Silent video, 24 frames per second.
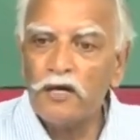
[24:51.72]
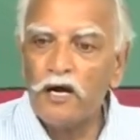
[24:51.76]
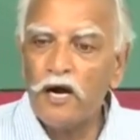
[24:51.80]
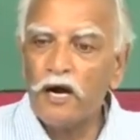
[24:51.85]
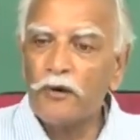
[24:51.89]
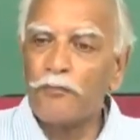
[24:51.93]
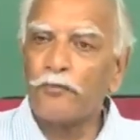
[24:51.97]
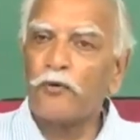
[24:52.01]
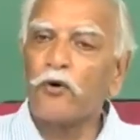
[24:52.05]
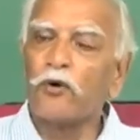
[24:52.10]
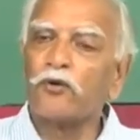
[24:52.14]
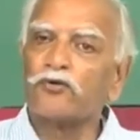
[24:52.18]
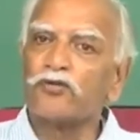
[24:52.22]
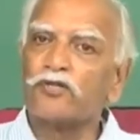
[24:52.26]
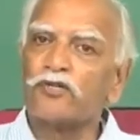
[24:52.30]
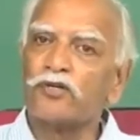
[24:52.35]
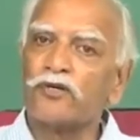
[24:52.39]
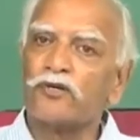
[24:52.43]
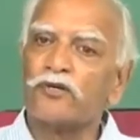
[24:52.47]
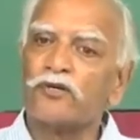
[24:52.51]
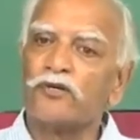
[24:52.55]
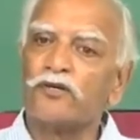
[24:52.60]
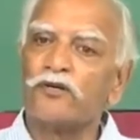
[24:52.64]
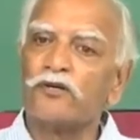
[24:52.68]
approach
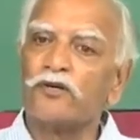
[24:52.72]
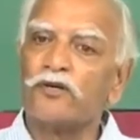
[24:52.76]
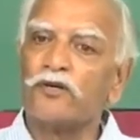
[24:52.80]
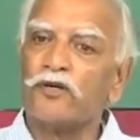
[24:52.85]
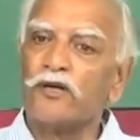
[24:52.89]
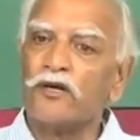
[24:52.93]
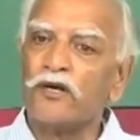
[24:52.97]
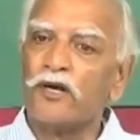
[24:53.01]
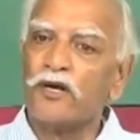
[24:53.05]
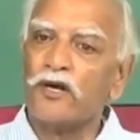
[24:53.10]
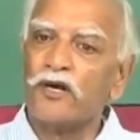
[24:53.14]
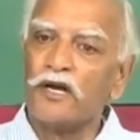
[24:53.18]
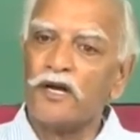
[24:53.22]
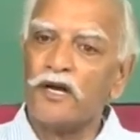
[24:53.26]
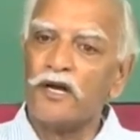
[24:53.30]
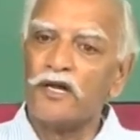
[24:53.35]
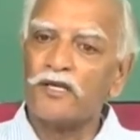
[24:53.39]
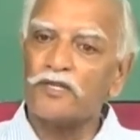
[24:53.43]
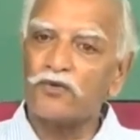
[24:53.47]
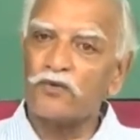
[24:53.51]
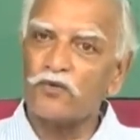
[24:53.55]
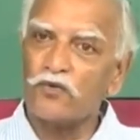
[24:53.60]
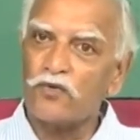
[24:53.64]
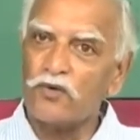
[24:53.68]

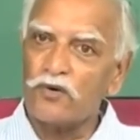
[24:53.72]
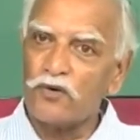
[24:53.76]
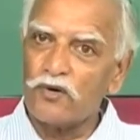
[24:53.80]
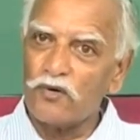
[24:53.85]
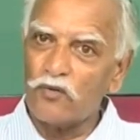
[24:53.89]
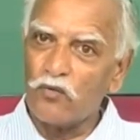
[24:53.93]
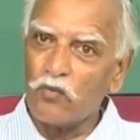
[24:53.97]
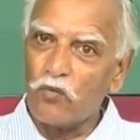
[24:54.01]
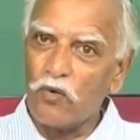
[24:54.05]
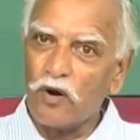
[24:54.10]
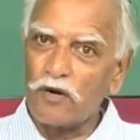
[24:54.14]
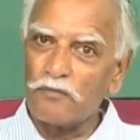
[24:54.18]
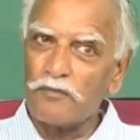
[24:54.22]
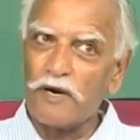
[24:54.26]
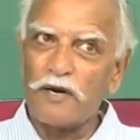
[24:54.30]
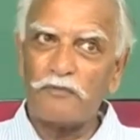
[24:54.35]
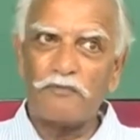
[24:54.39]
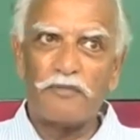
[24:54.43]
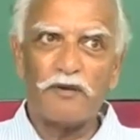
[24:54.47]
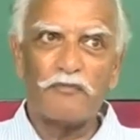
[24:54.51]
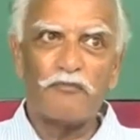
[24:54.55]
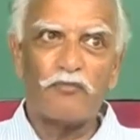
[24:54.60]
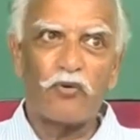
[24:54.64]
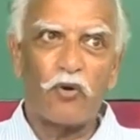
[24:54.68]
is what
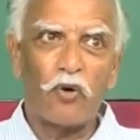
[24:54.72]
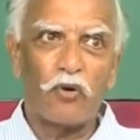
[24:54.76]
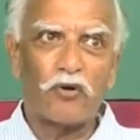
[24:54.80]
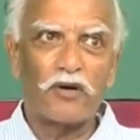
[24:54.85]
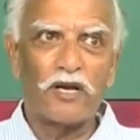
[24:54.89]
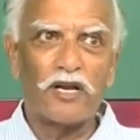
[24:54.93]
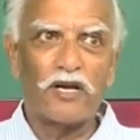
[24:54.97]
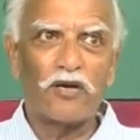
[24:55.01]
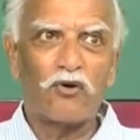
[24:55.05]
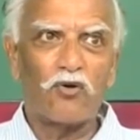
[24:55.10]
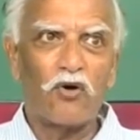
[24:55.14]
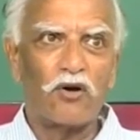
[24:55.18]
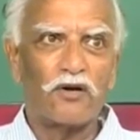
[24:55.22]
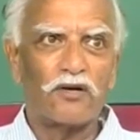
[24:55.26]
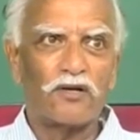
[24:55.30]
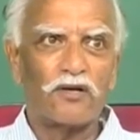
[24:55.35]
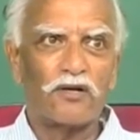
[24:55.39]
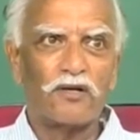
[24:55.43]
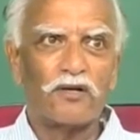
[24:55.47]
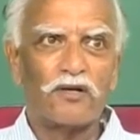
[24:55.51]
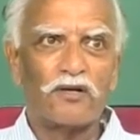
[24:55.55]
might be broadly called